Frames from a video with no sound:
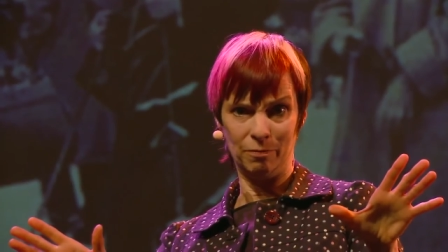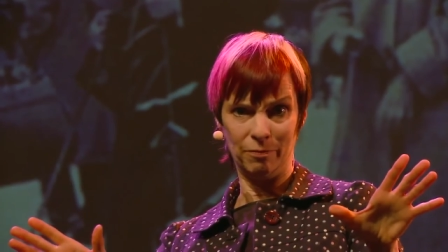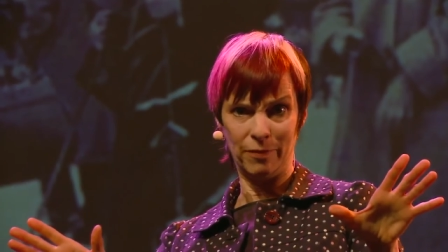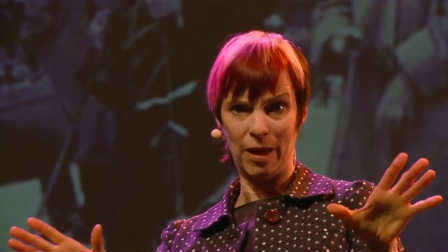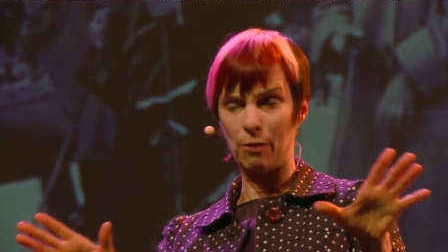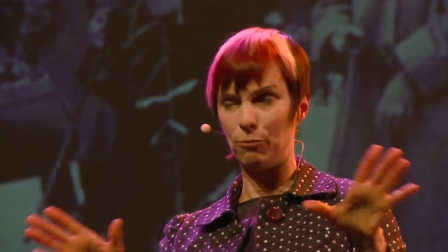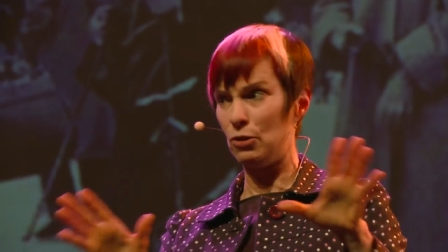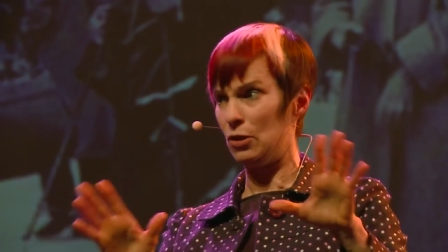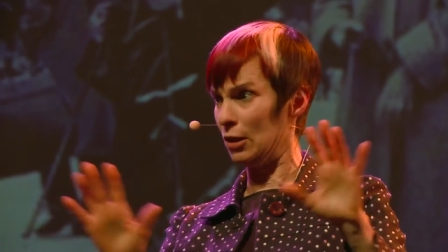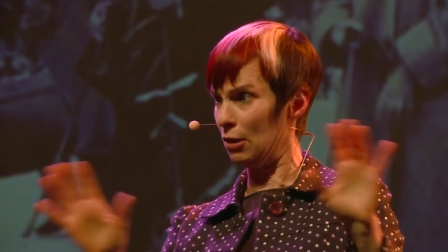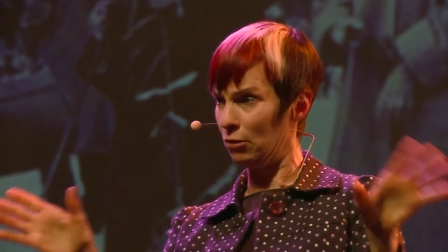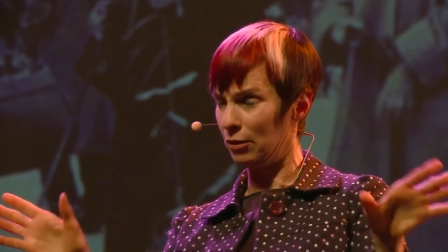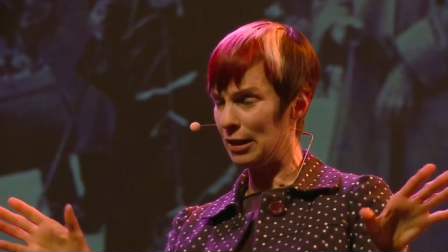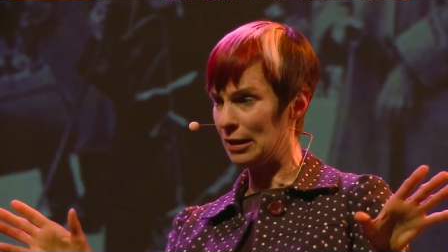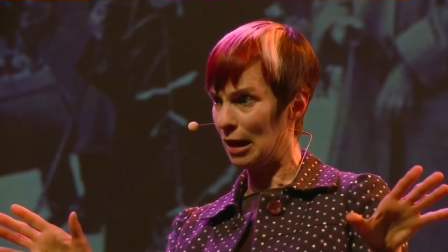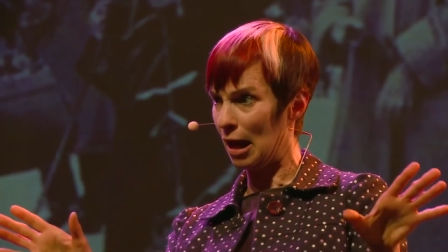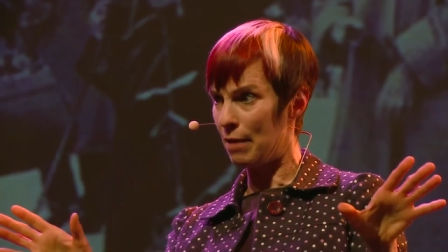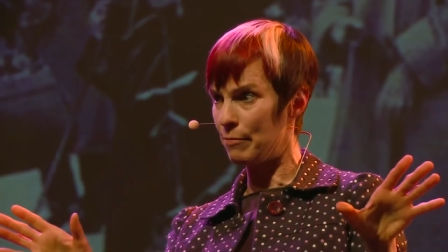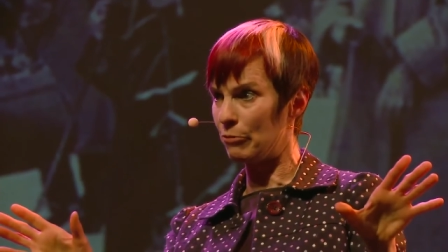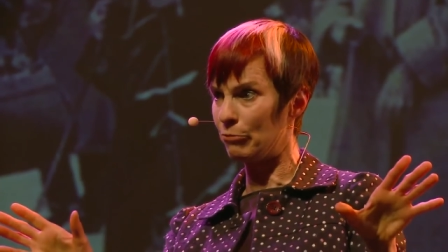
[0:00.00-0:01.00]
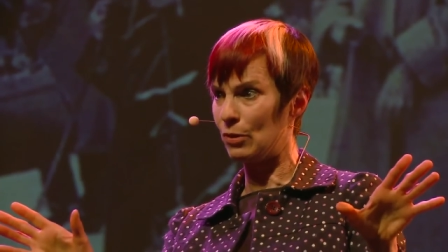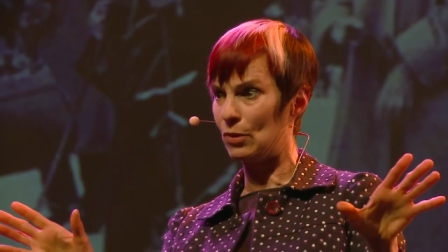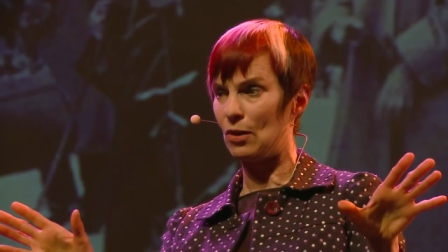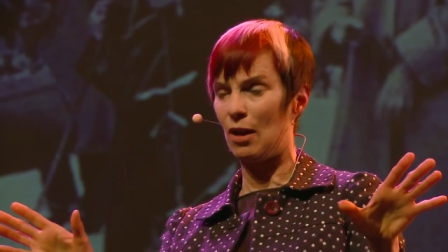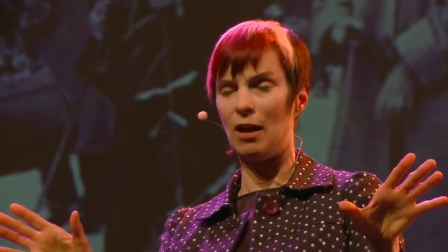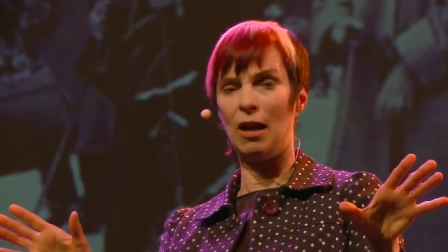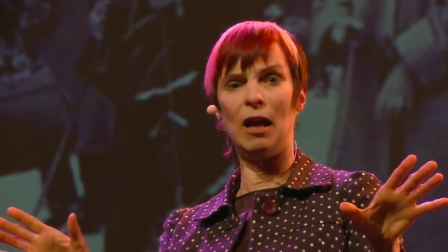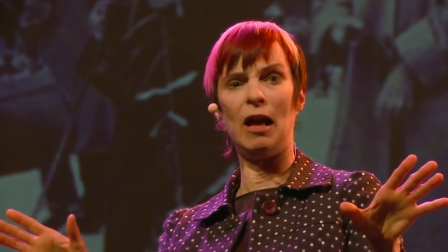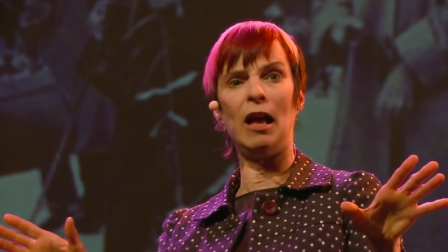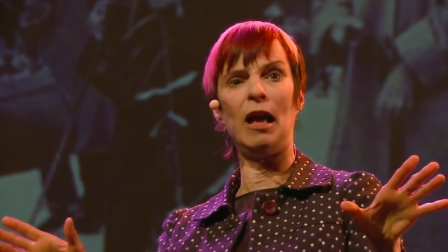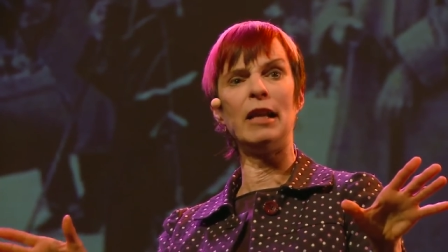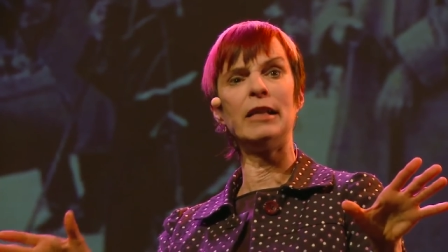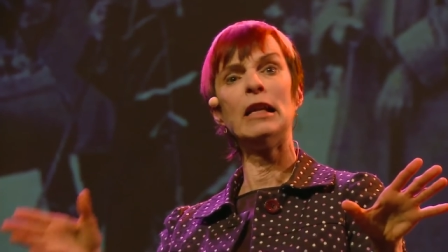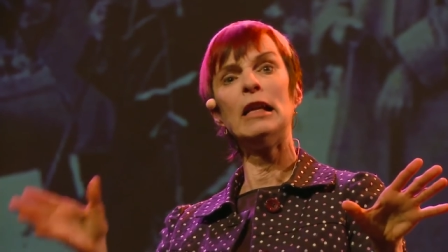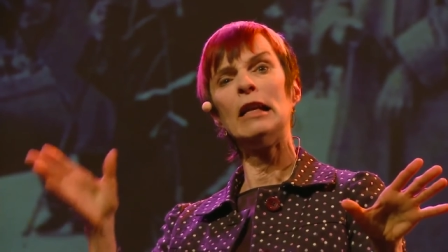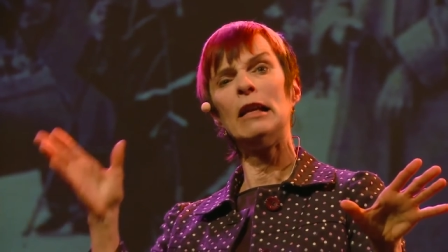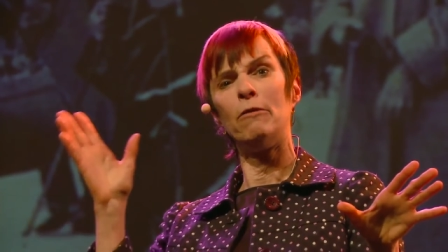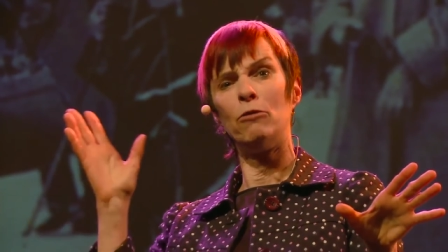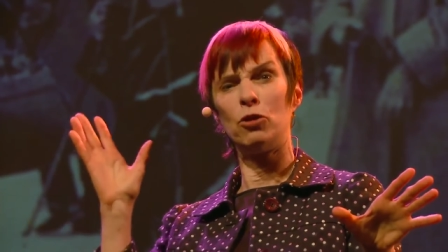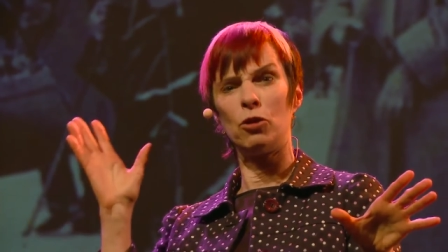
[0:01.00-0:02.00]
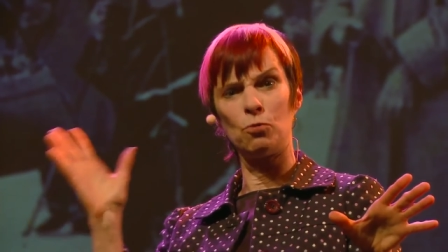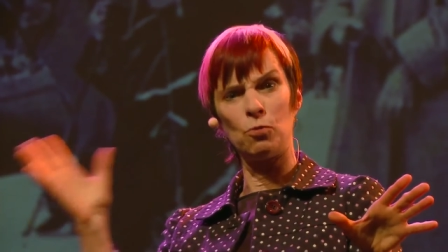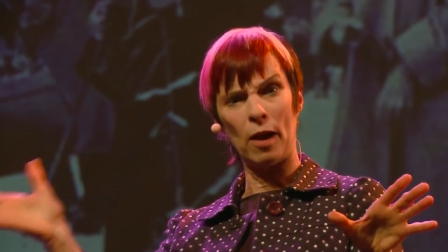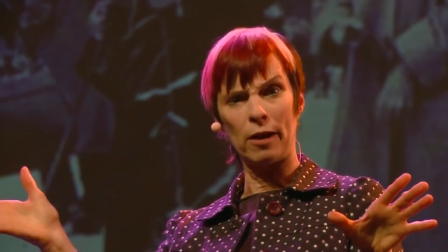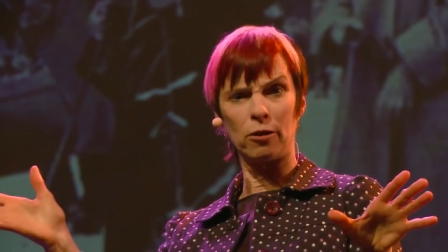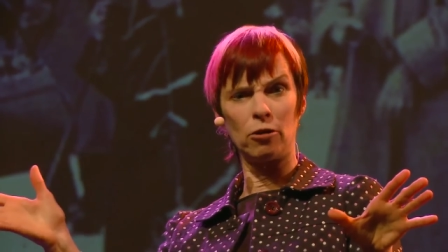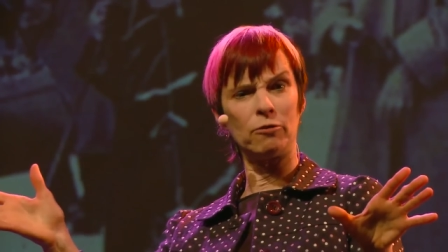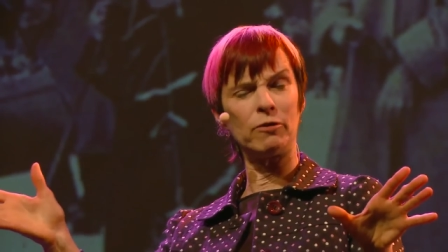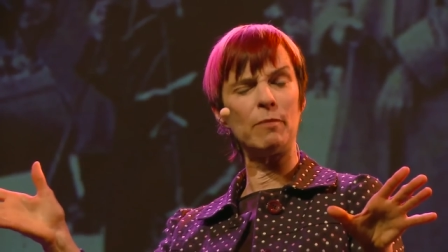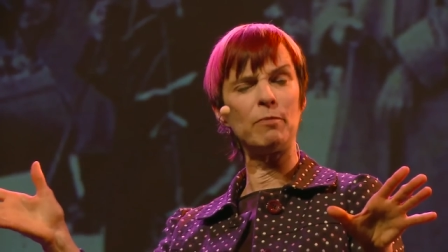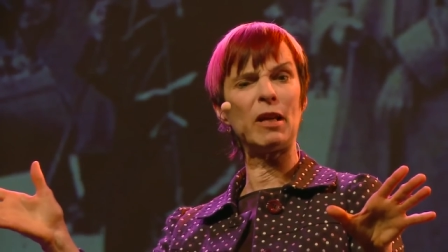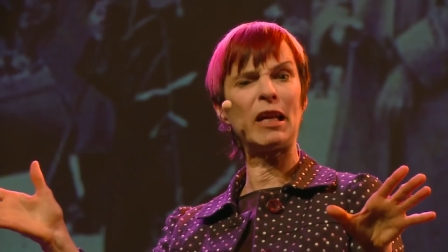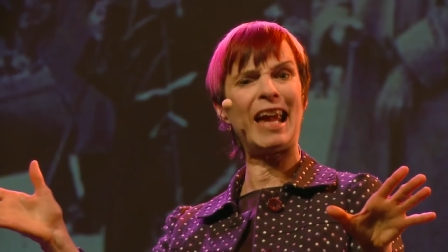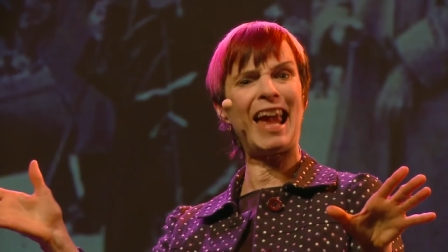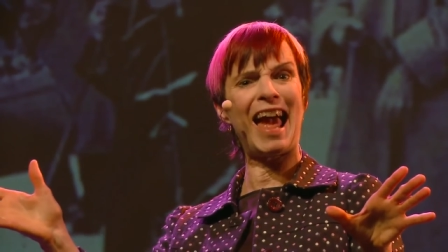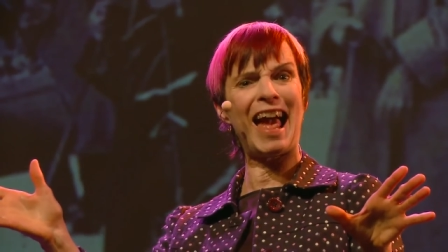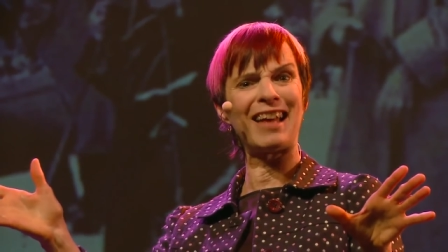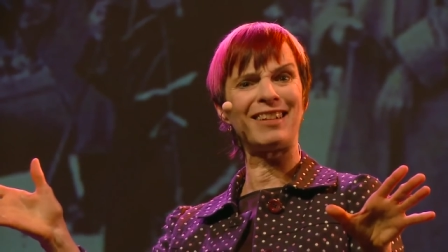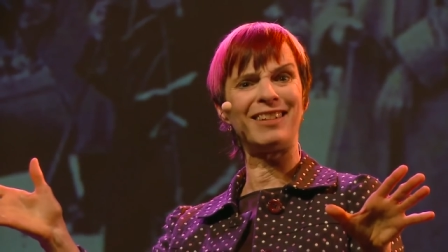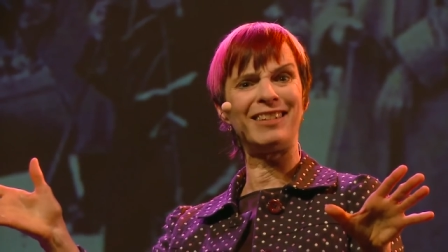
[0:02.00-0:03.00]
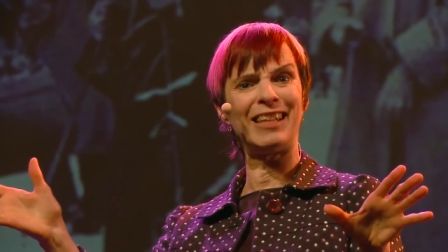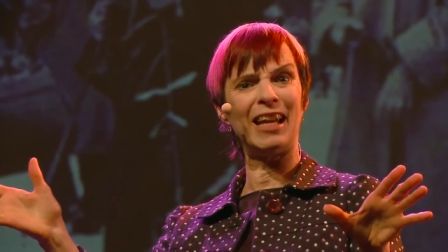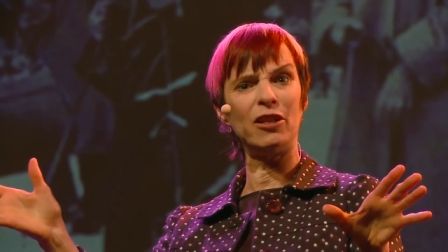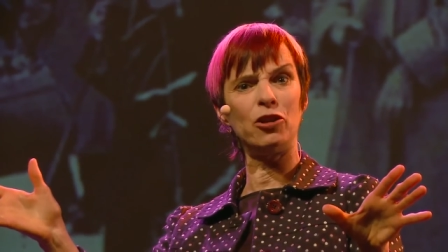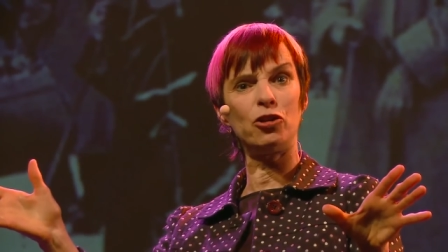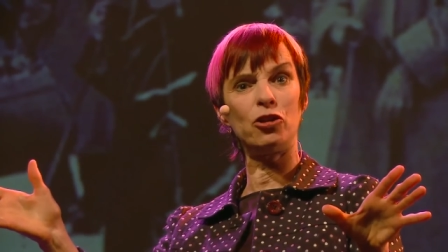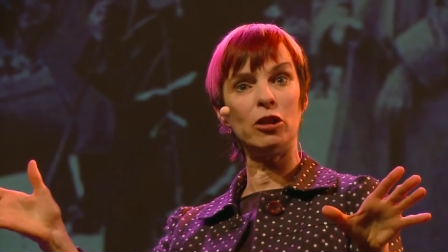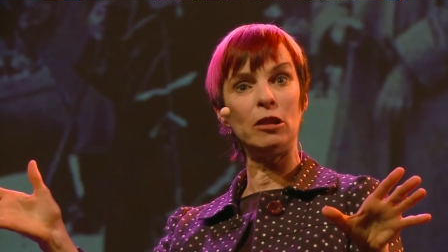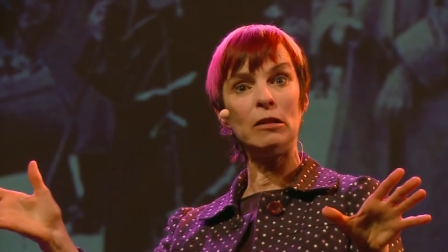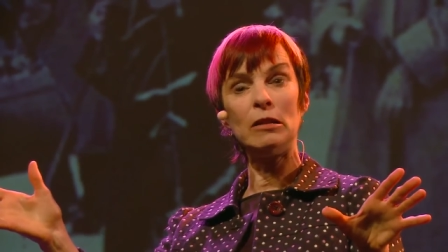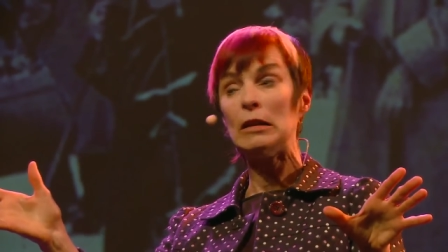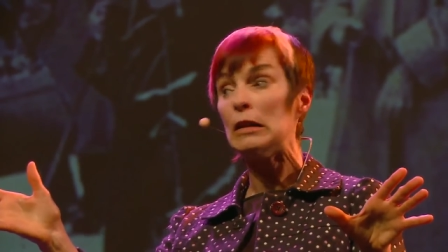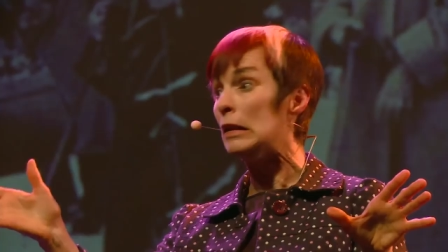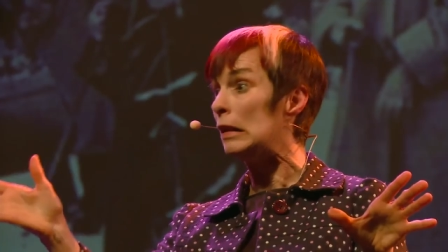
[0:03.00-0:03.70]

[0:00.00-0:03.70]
That was the only time it was on. It was a record from the gas station,